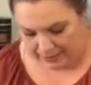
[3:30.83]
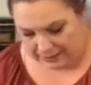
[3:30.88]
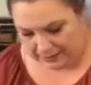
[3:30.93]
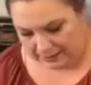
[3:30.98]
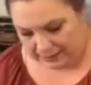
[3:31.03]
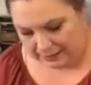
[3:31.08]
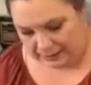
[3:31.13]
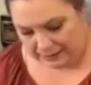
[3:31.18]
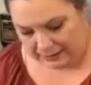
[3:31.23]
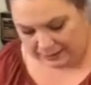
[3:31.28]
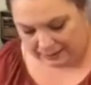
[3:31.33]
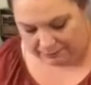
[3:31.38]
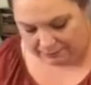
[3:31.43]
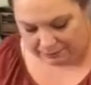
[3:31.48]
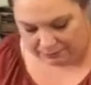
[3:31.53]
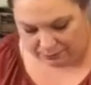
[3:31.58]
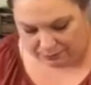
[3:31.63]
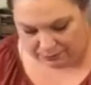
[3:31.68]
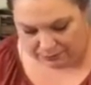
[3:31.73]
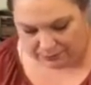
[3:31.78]
So that can be
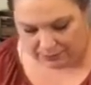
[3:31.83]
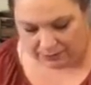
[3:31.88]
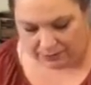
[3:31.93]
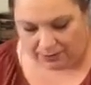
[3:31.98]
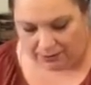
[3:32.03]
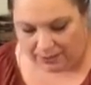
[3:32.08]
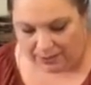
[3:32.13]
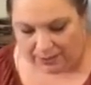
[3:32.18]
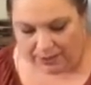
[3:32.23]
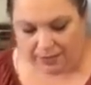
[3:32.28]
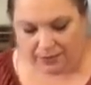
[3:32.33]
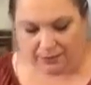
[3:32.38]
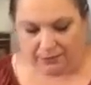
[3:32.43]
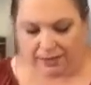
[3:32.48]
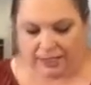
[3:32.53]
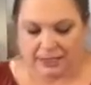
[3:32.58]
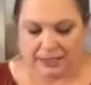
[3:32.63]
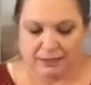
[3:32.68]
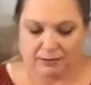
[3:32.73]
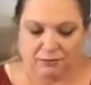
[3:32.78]
put aside, and I'll
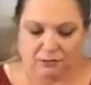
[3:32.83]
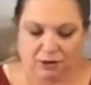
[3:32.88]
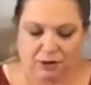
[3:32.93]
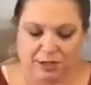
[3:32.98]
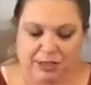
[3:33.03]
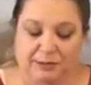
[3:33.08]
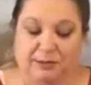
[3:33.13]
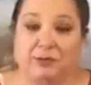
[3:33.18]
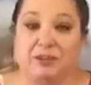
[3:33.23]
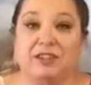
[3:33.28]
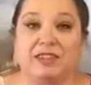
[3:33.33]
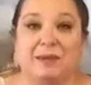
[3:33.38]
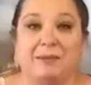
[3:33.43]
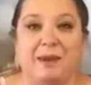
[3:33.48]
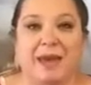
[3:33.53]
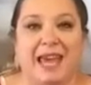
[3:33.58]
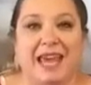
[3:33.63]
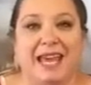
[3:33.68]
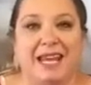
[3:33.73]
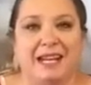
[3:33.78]
get some rosemary in the
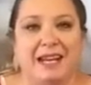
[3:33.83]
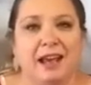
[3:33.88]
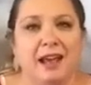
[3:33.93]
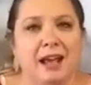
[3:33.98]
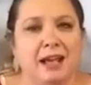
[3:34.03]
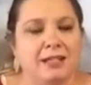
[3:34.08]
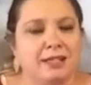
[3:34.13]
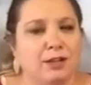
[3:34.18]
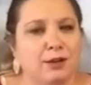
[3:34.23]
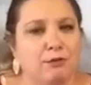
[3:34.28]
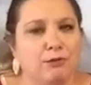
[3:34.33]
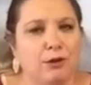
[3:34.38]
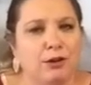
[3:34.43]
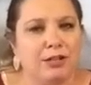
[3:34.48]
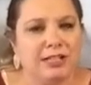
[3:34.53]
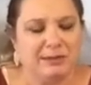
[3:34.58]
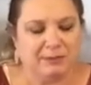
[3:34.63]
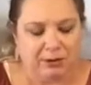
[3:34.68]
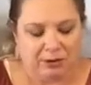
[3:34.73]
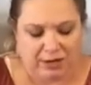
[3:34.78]
pan. So
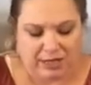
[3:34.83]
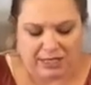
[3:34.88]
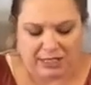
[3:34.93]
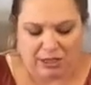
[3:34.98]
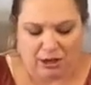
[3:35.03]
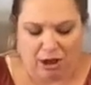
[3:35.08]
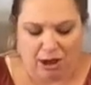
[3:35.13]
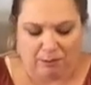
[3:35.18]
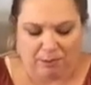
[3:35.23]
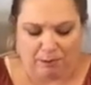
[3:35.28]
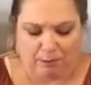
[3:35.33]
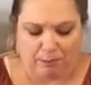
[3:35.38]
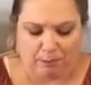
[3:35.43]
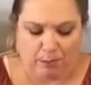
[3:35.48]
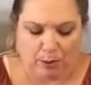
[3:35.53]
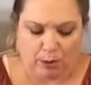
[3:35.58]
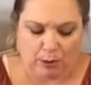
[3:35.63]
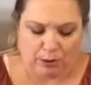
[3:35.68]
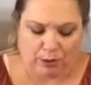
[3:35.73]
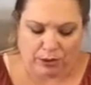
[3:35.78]
rosemary and thyme are
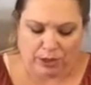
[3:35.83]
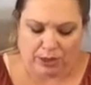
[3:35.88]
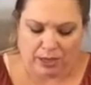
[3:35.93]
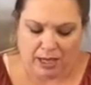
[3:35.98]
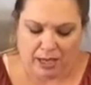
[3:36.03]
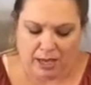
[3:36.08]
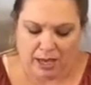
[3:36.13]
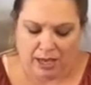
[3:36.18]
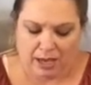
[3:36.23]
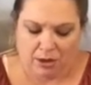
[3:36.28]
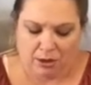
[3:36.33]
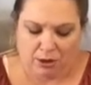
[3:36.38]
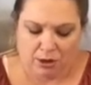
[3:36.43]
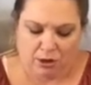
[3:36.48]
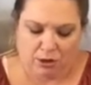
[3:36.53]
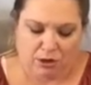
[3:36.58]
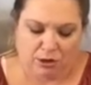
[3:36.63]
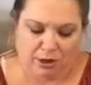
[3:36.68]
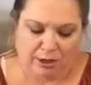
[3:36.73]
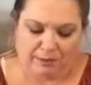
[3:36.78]
both
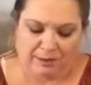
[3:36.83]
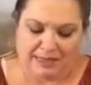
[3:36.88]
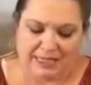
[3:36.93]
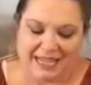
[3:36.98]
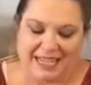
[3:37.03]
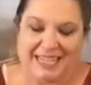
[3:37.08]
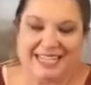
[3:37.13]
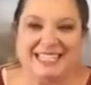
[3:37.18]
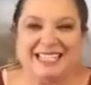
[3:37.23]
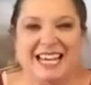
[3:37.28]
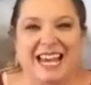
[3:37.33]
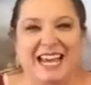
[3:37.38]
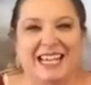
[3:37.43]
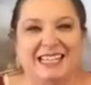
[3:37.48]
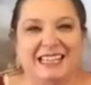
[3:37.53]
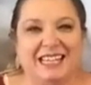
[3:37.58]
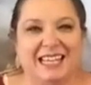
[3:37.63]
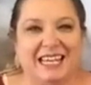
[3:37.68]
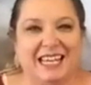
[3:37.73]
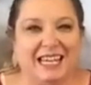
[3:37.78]
herbs that can take
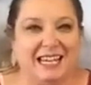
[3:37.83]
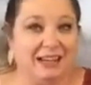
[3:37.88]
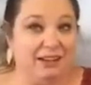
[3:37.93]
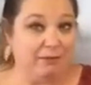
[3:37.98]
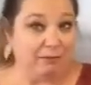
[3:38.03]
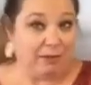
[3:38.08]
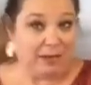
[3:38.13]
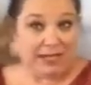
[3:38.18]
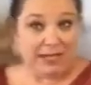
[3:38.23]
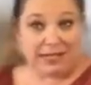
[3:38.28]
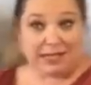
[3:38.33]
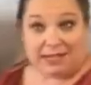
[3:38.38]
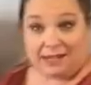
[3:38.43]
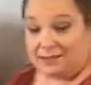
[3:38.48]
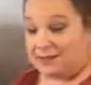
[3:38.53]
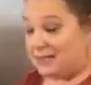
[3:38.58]
the heat of being in at